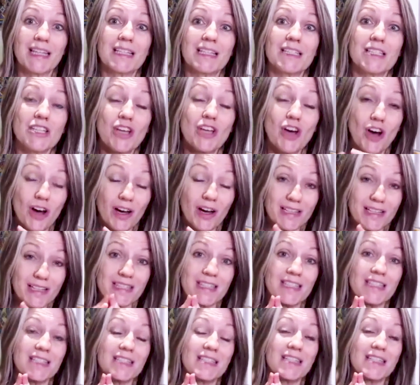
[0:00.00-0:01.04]
the
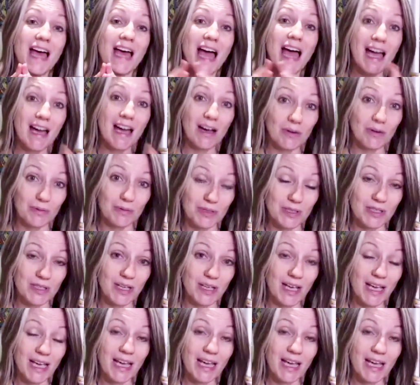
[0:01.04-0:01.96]
toxins out